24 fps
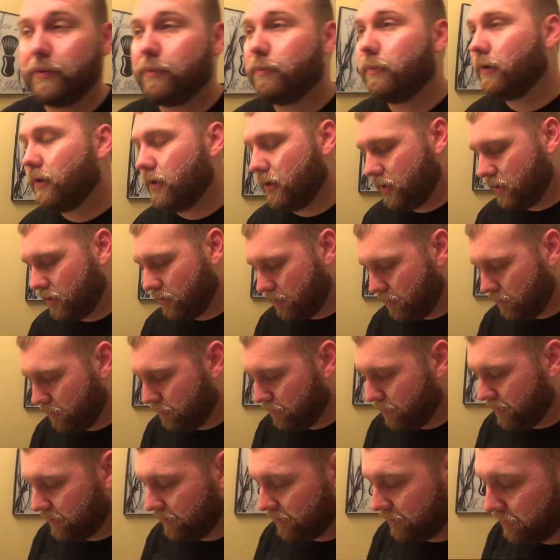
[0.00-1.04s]
upon to
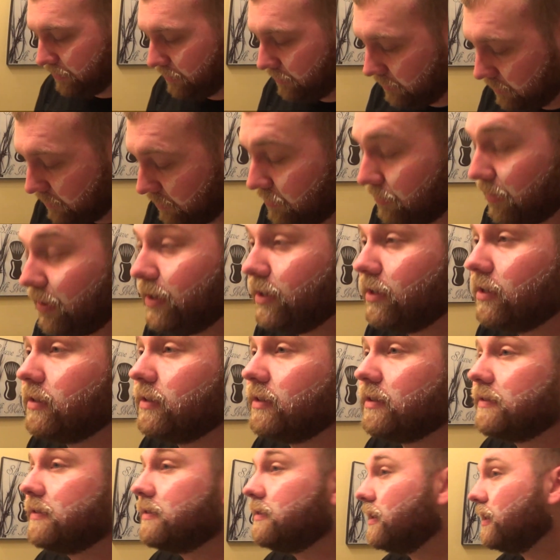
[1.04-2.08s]
rinse your straight in
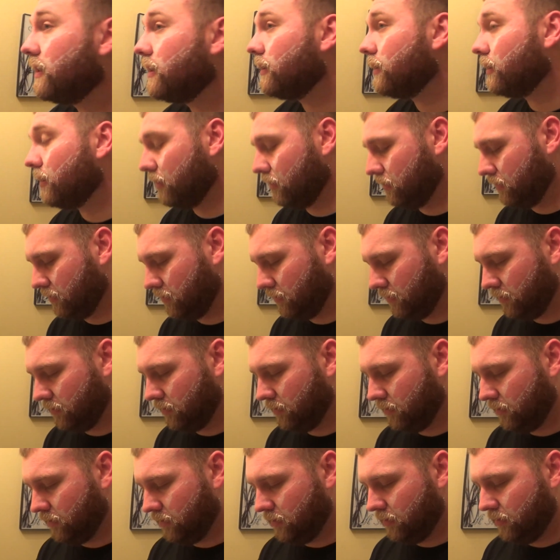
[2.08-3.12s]
the sink
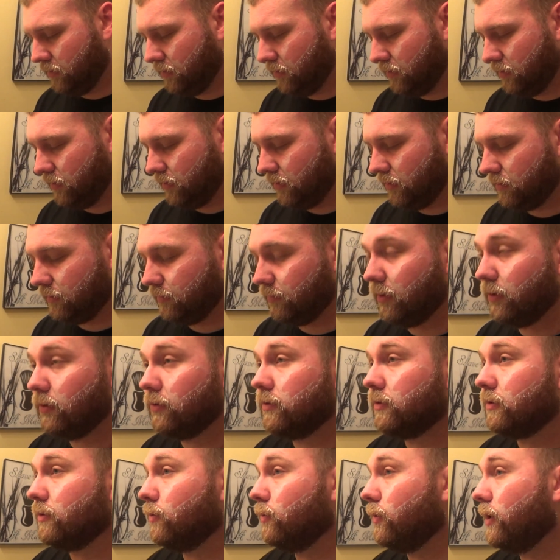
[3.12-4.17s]
as
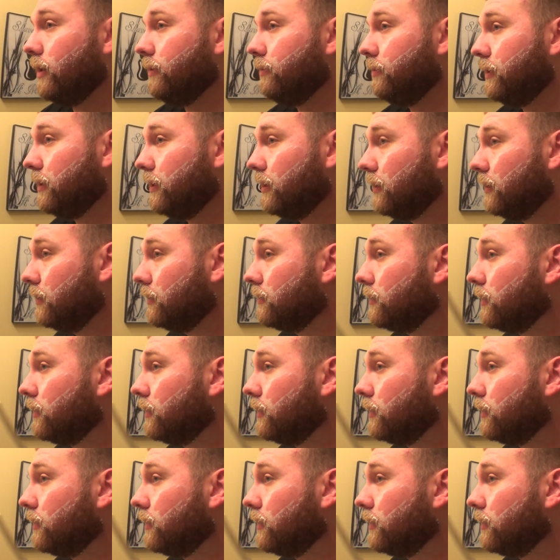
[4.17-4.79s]
opposed to wiping it on